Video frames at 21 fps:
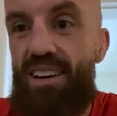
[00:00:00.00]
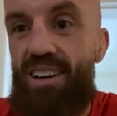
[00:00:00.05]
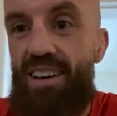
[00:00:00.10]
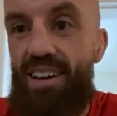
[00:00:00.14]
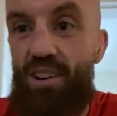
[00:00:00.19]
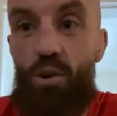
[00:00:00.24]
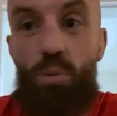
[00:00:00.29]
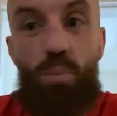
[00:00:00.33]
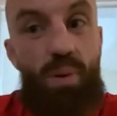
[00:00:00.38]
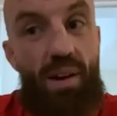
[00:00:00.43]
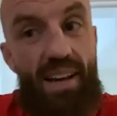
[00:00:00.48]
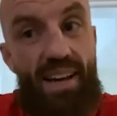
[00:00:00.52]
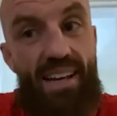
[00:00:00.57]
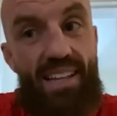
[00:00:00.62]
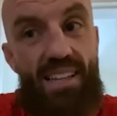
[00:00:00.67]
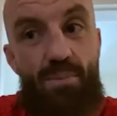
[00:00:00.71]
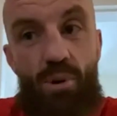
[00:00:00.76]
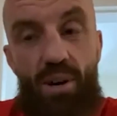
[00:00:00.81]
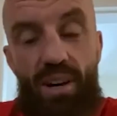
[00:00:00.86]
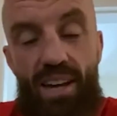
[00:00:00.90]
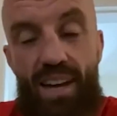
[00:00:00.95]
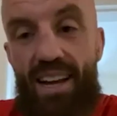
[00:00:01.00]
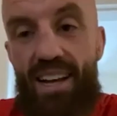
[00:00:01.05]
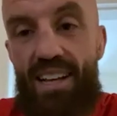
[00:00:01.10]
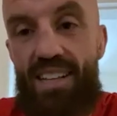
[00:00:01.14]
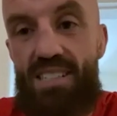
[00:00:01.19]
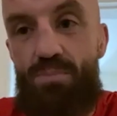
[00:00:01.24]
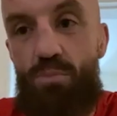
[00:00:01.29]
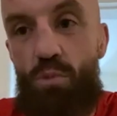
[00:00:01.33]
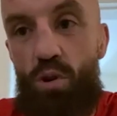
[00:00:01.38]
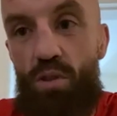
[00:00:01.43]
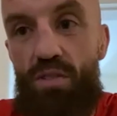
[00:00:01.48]
you know, play into my
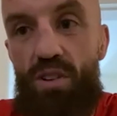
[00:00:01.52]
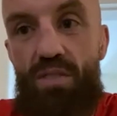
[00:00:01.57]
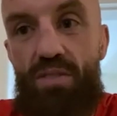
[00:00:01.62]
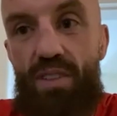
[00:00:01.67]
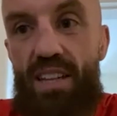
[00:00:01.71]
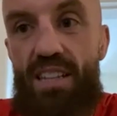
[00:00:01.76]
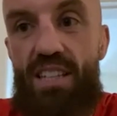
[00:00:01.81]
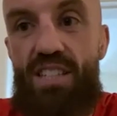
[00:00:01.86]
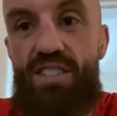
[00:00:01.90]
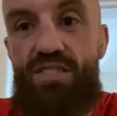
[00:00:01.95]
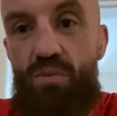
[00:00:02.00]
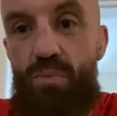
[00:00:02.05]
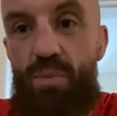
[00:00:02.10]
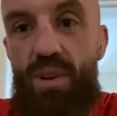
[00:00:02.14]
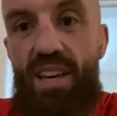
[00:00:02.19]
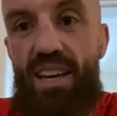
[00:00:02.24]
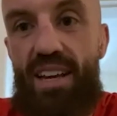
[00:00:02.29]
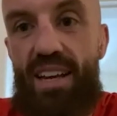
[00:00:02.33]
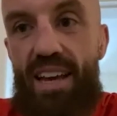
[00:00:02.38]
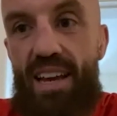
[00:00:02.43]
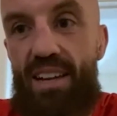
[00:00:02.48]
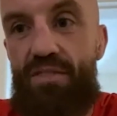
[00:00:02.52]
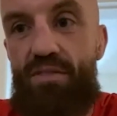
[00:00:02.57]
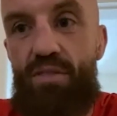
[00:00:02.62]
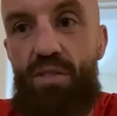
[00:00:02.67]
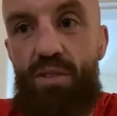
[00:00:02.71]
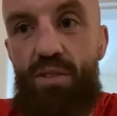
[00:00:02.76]
hands more of an advantage for me again from